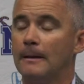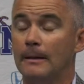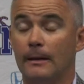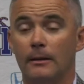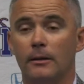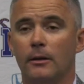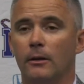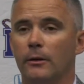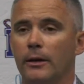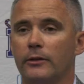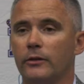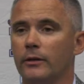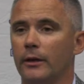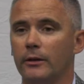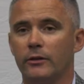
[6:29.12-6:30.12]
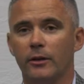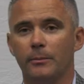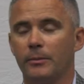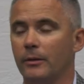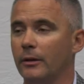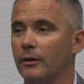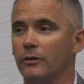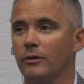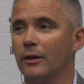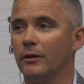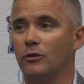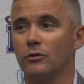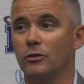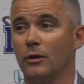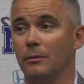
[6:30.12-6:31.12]
Yeah, that's something that
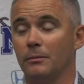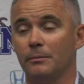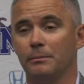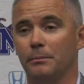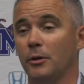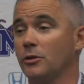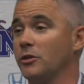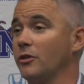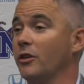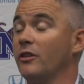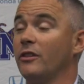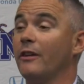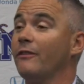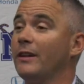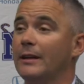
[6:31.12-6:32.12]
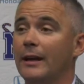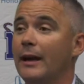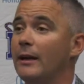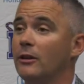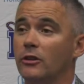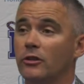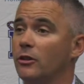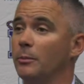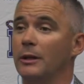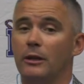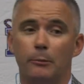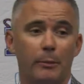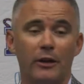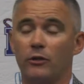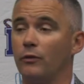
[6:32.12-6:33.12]
pushes us every day just to be
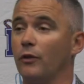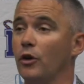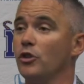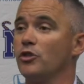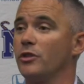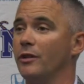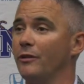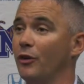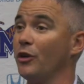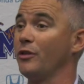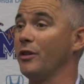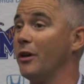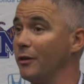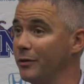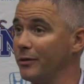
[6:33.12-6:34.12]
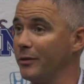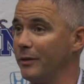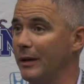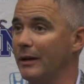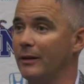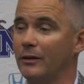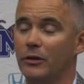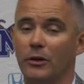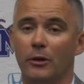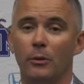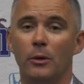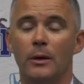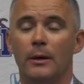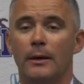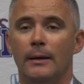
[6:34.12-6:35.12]
the best version of ourselves. And,
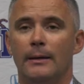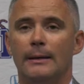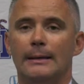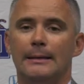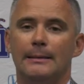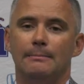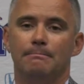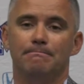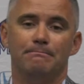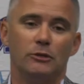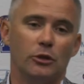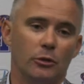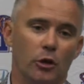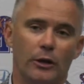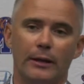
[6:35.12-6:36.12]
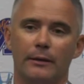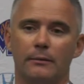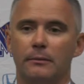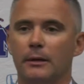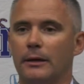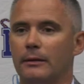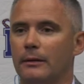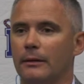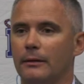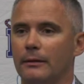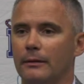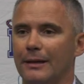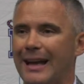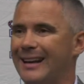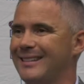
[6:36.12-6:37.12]
you look at the
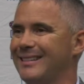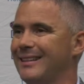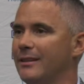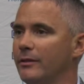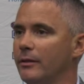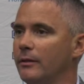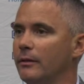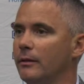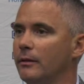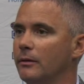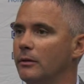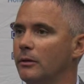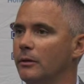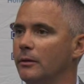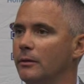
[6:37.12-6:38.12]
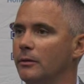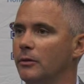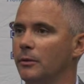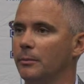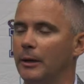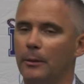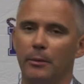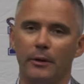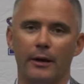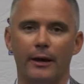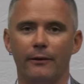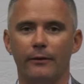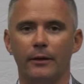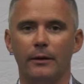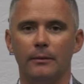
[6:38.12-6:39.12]
last season and to be able to
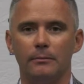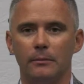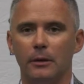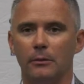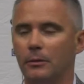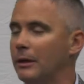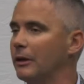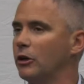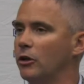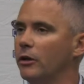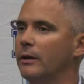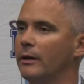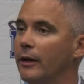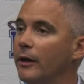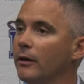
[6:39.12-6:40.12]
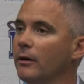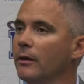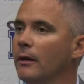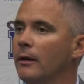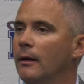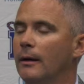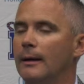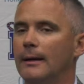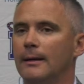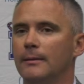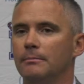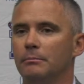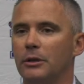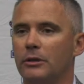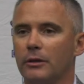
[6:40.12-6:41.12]
have a really good year,
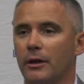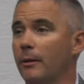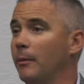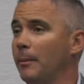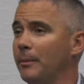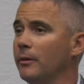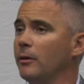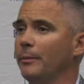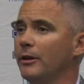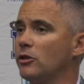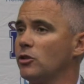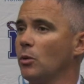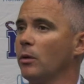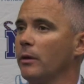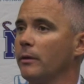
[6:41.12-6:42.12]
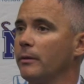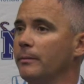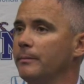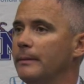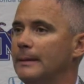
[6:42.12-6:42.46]
but to come up a little bit short.